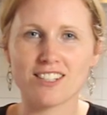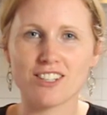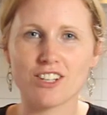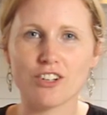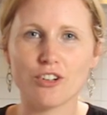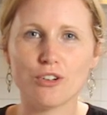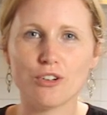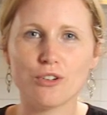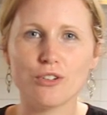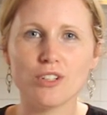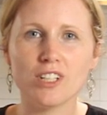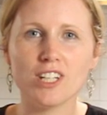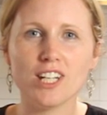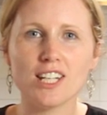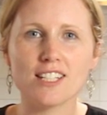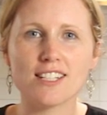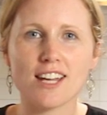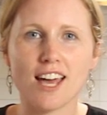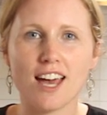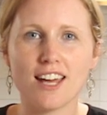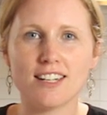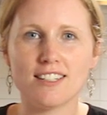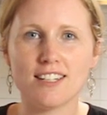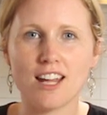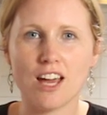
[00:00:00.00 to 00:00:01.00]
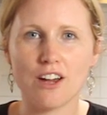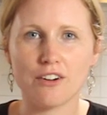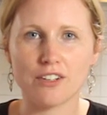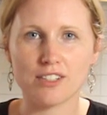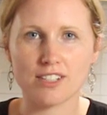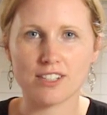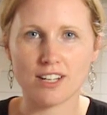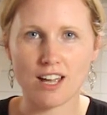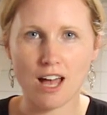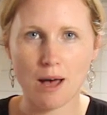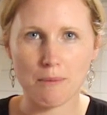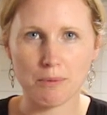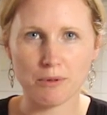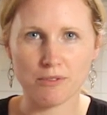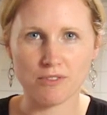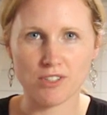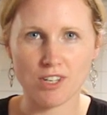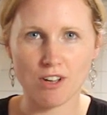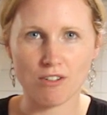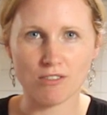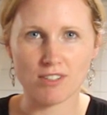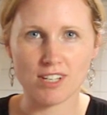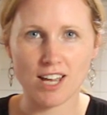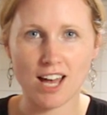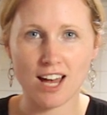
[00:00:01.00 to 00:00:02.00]
so all you need to add now is a cup of
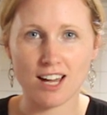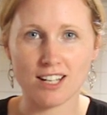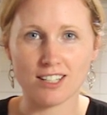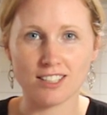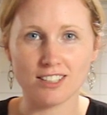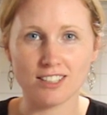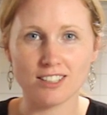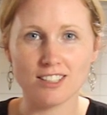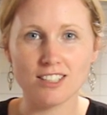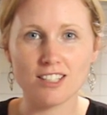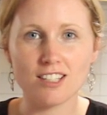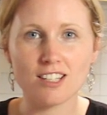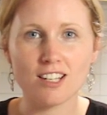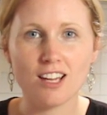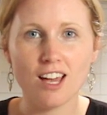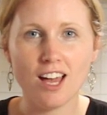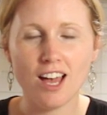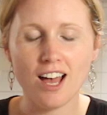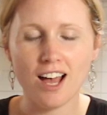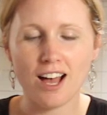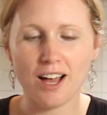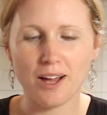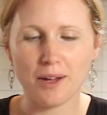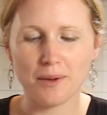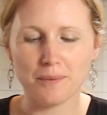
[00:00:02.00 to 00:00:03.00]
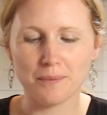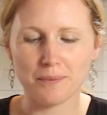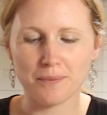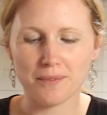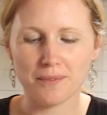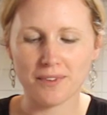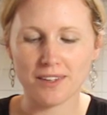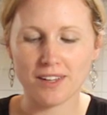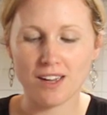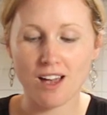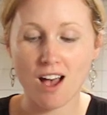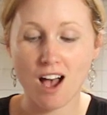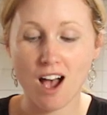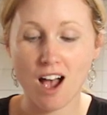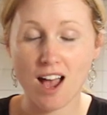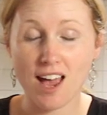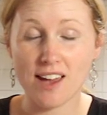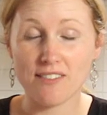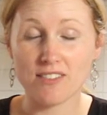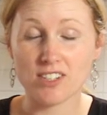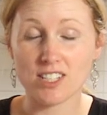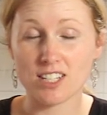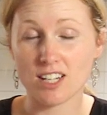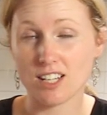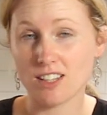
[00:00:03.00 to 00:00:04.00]
sultanas. I
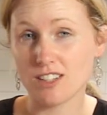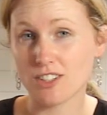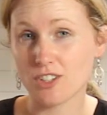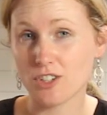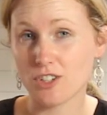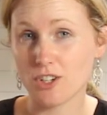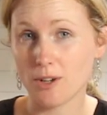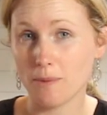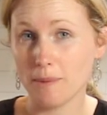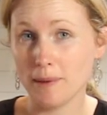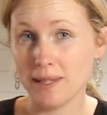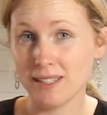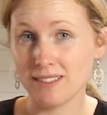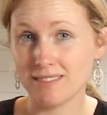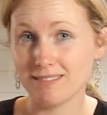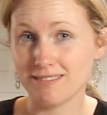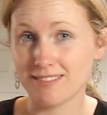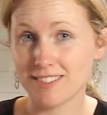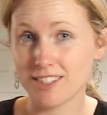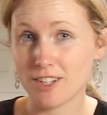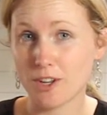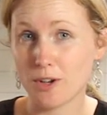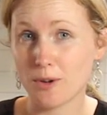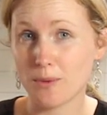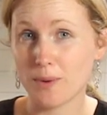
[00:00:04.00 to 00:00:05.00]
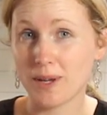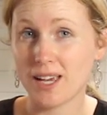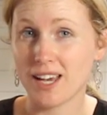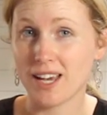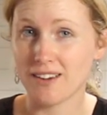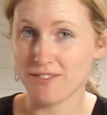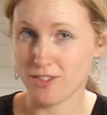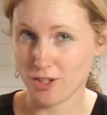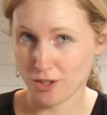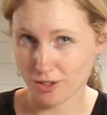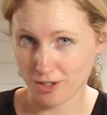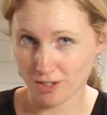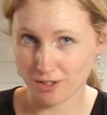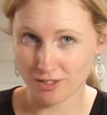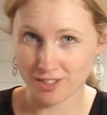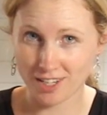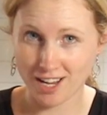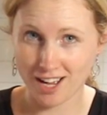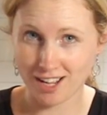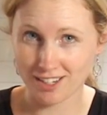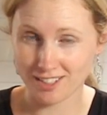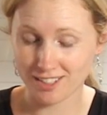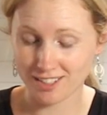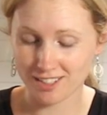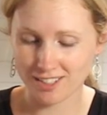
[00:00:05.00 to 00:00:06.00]
haven't done the shopping, so we have no
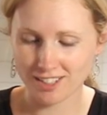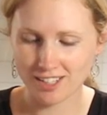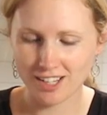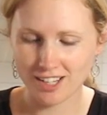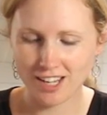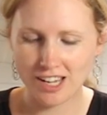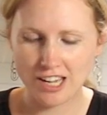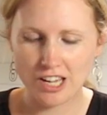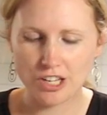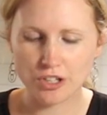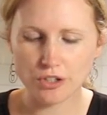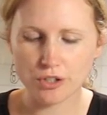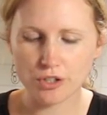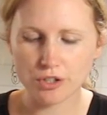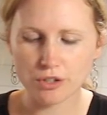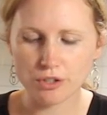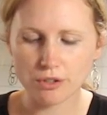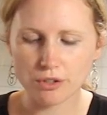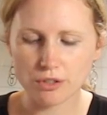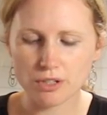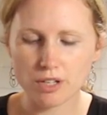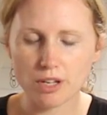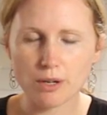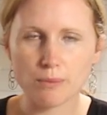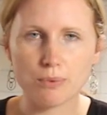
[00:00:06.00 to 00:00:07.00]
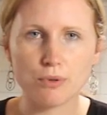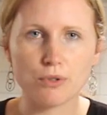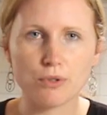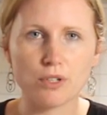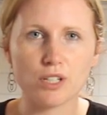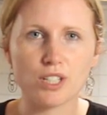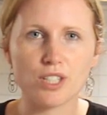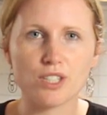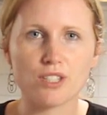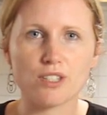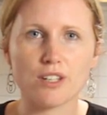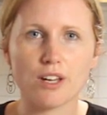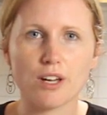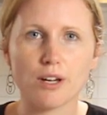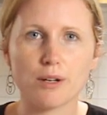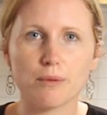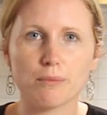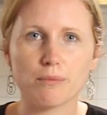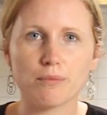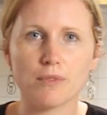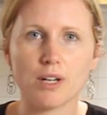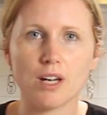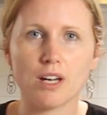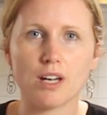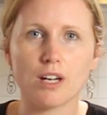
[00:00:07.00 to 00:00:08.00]
sultanas. You could also put in
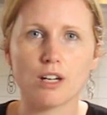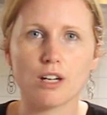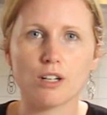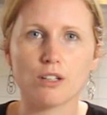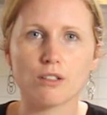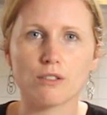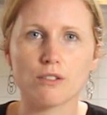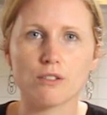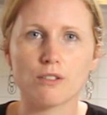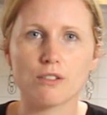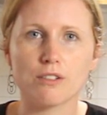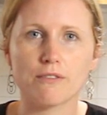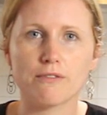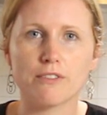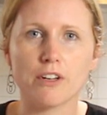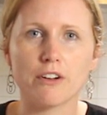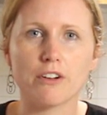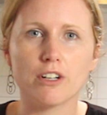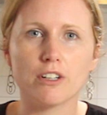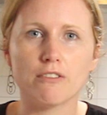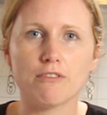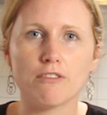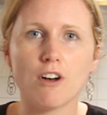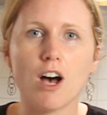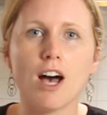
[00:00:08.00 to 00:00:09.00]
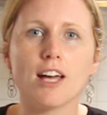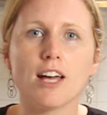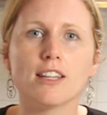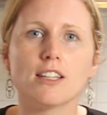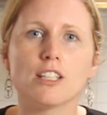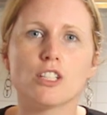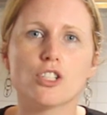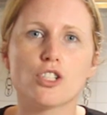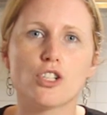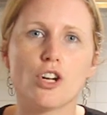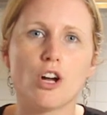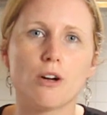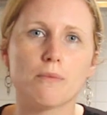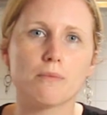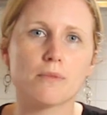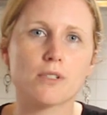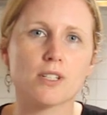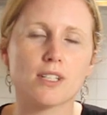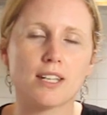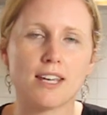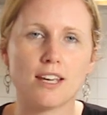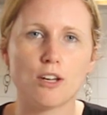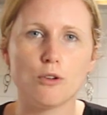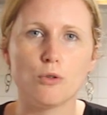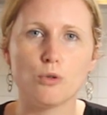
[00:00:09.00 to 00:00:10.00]
some very finely chopped
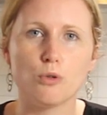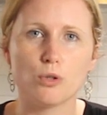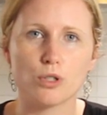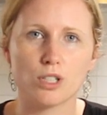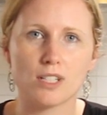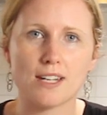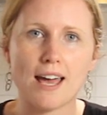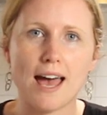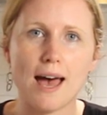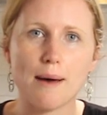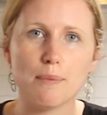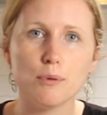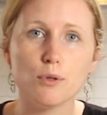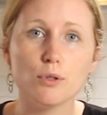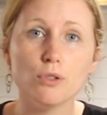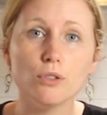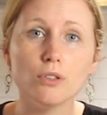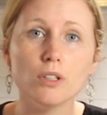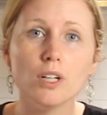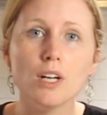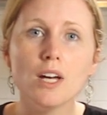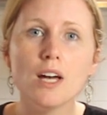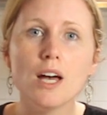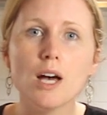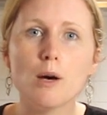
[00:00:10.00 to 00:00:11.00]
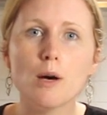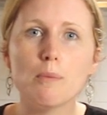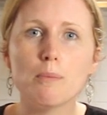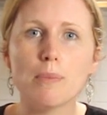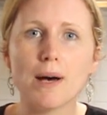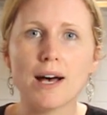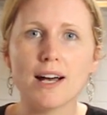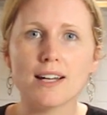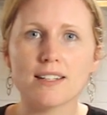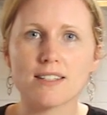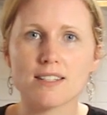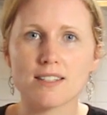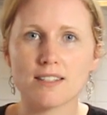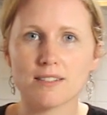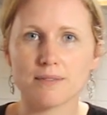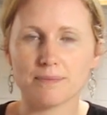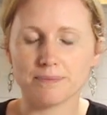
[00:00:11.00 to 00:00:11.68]
cooked apple, but